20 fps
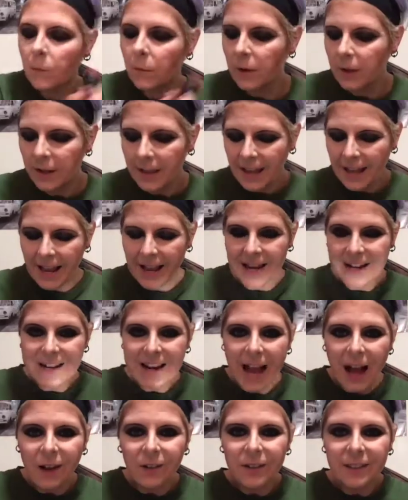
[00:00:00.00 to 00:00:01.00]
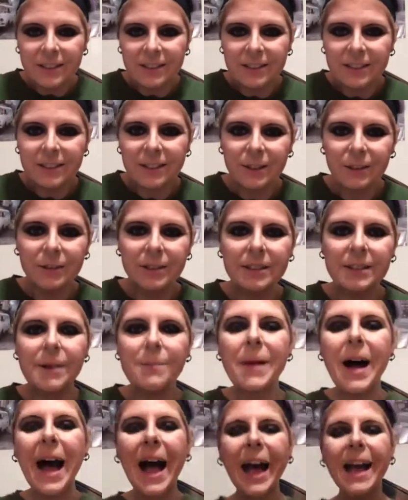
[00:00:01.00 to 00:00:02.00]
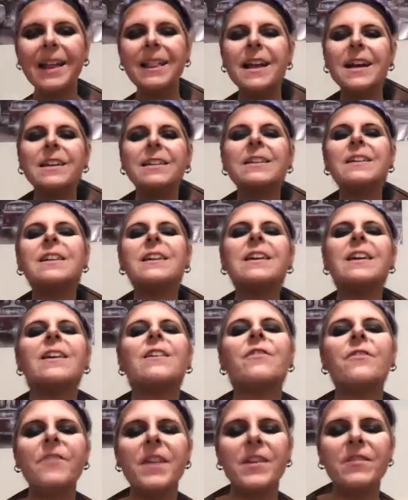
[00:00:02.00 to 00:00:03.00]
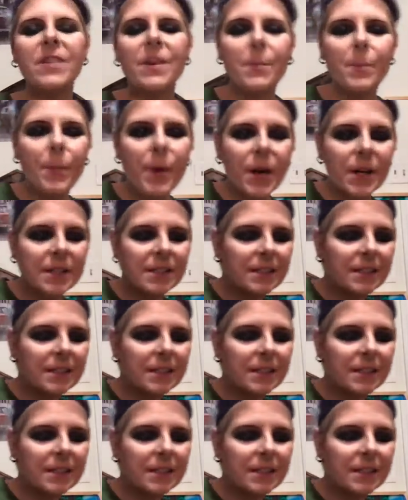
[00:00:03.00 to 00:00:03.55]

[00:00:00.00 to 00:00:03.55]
Okay, now let's do some highlighter, our favorite part.